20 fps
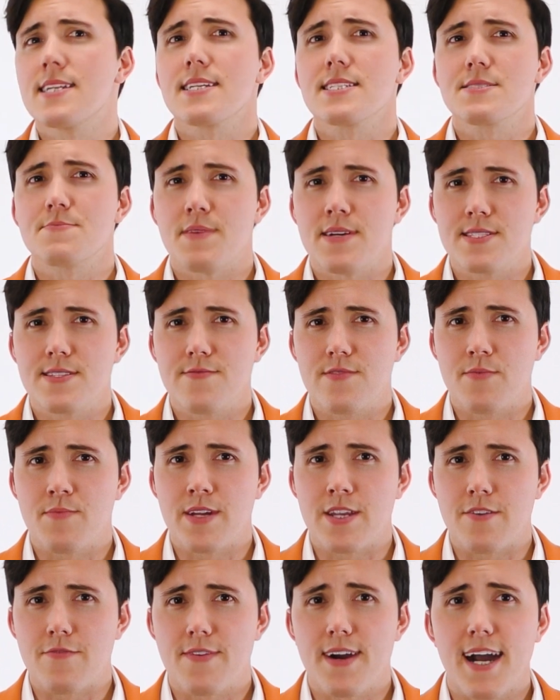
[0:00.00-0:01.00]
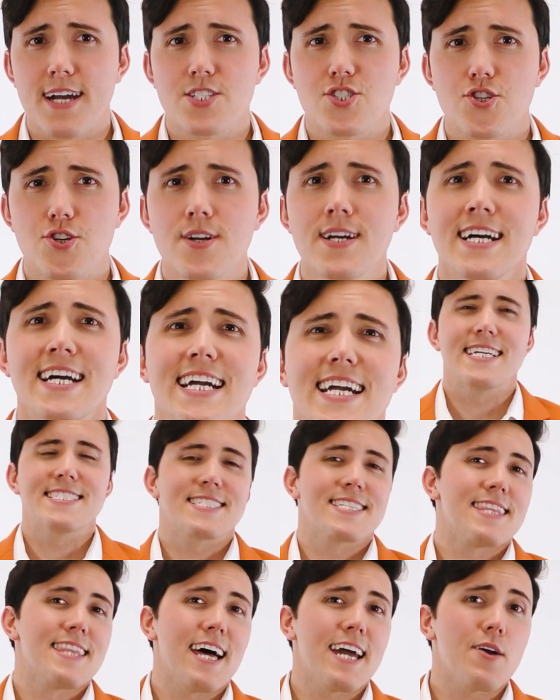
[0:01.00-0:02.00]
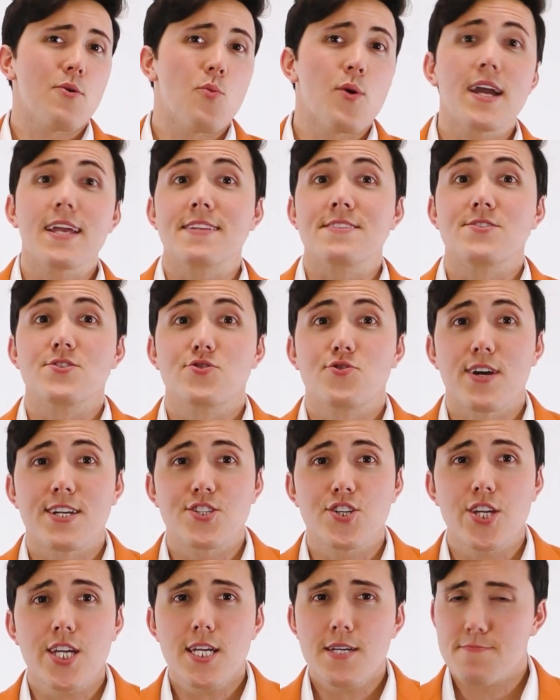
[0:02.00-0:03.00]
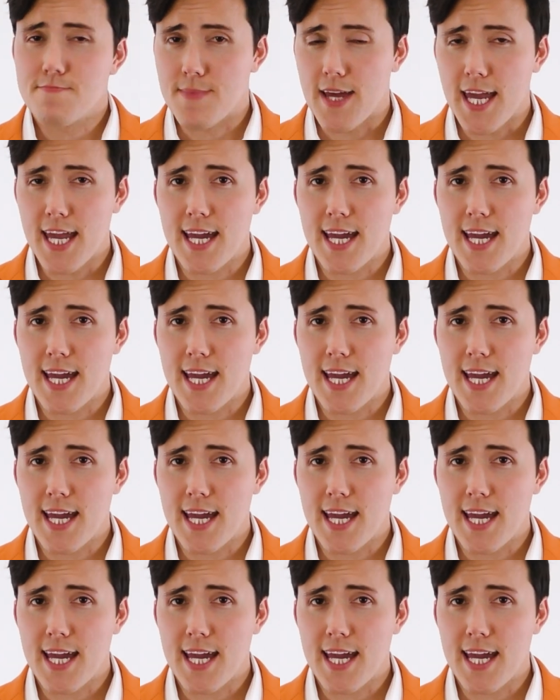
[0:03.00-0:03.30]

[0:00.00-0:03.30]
and inexpensive to manufacture, it's lightweight and stretchy,